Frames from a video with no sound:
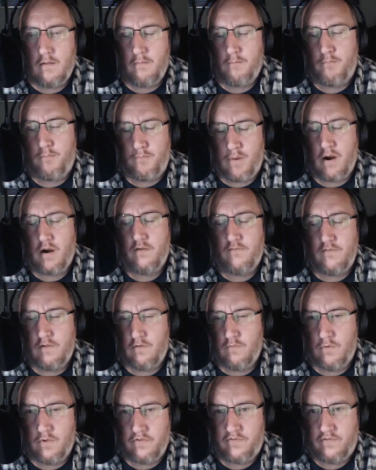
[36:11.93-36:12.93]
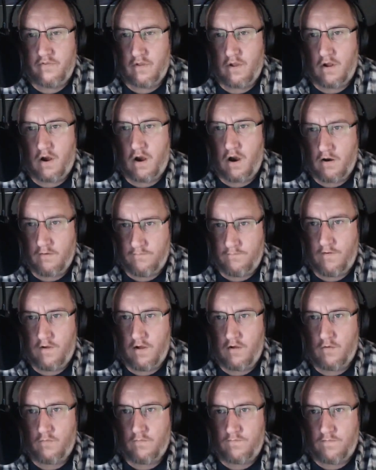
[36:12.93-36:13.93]
part of it was our
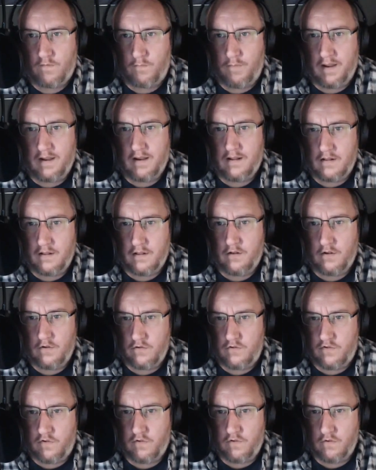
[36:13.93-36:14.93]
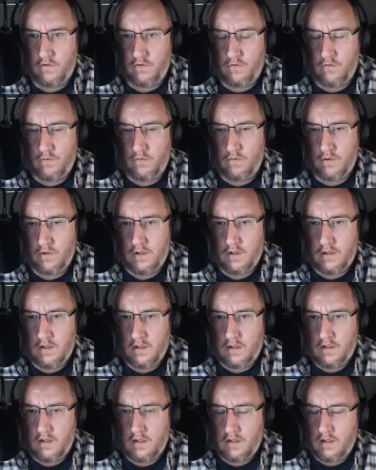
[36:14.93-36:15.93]
fault for being a little too
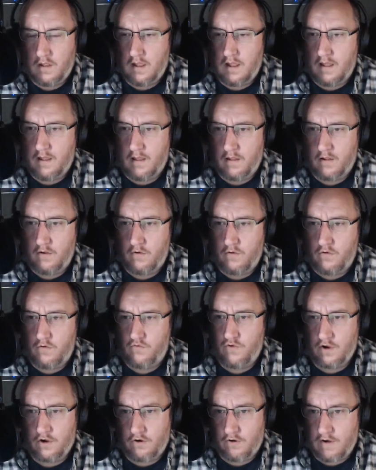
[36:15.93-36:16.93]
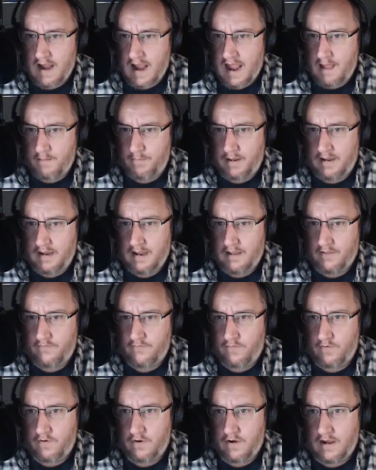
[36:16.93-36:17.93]
trigger happy, as
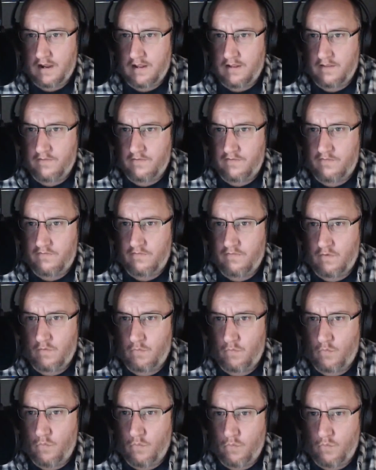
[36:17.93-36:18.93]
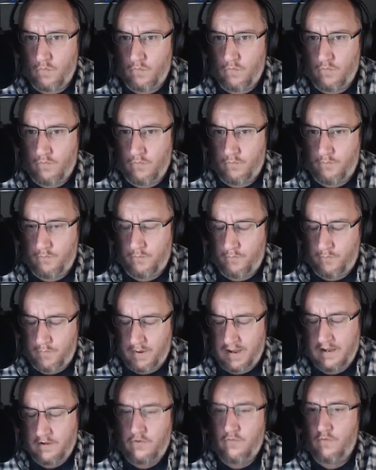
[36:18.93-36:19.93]
far as
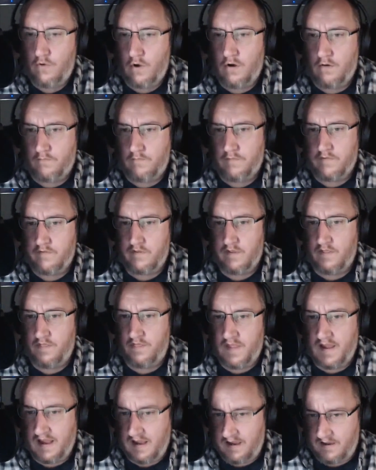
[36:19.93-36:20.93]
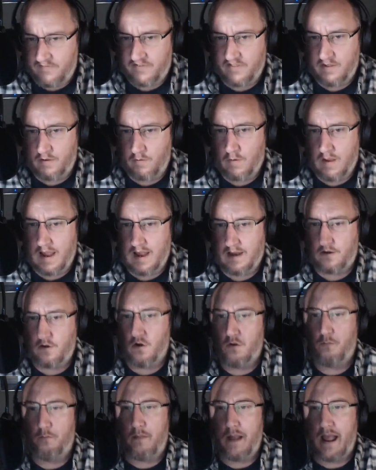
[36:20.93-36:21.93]
being too nervous and thinking something had
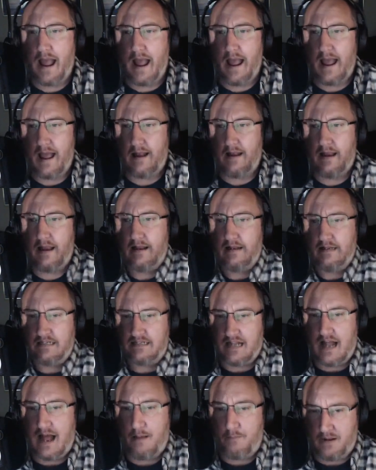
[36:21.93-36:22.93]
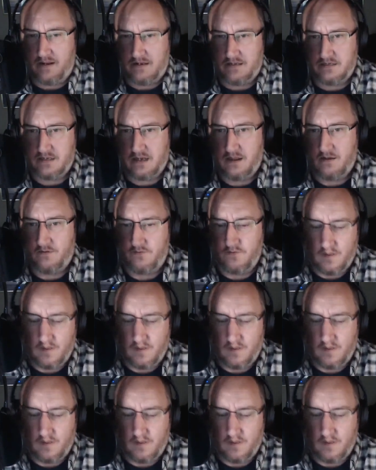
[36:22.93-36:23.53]
gone bad and stopping stuff.